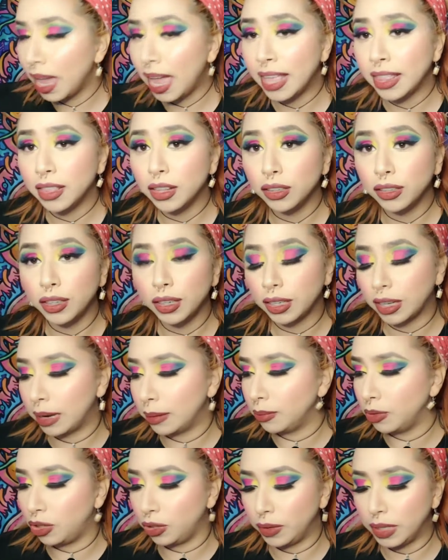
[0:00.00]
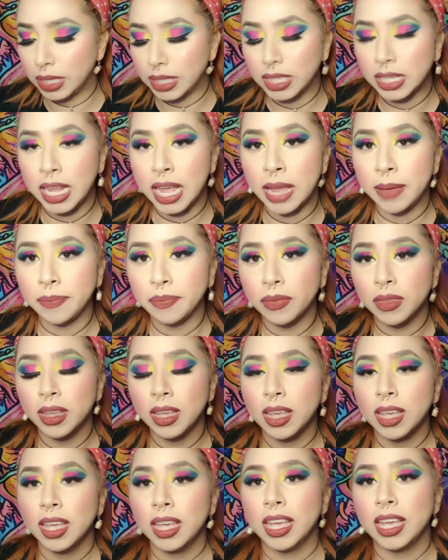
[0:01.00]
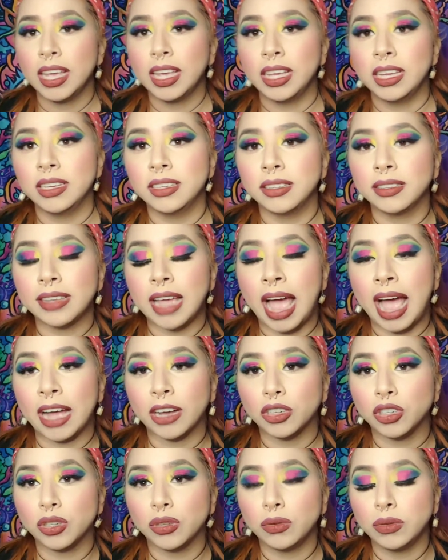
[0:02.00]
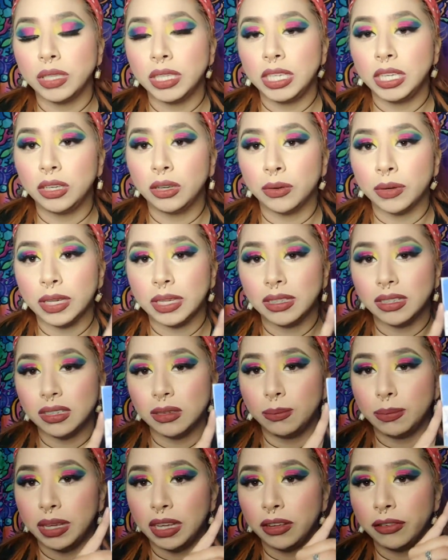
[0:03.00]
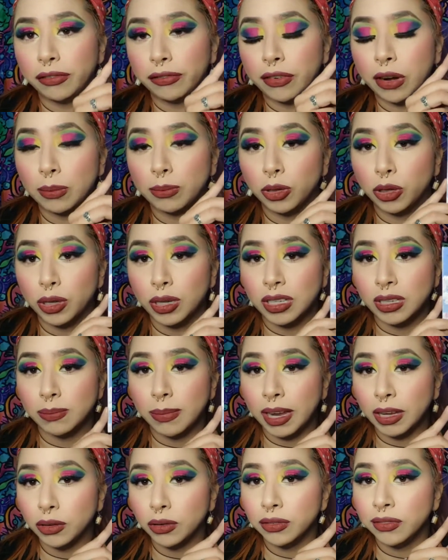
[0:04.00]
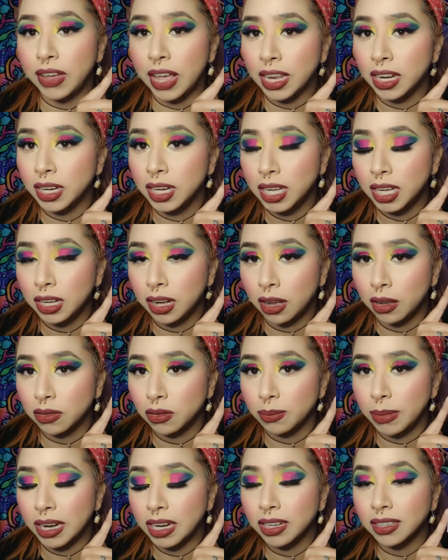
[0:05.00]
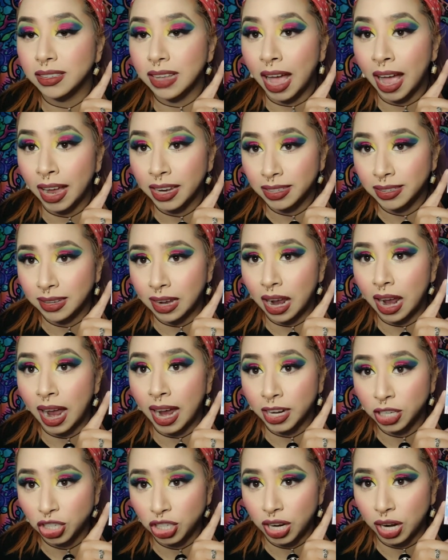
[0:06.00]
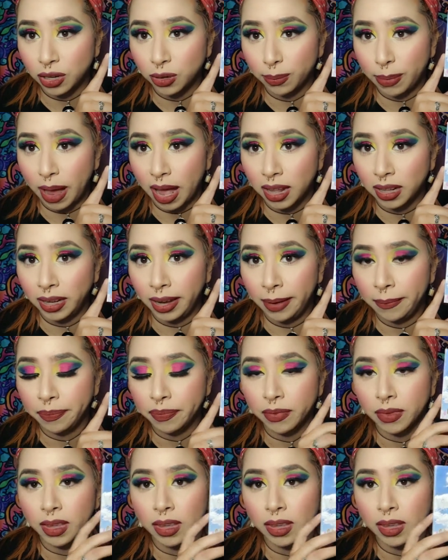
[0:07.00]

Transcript: and the look I'm doing today is actually going to be from Chris Michael Vanity Cosmetics eye eyeshadow palette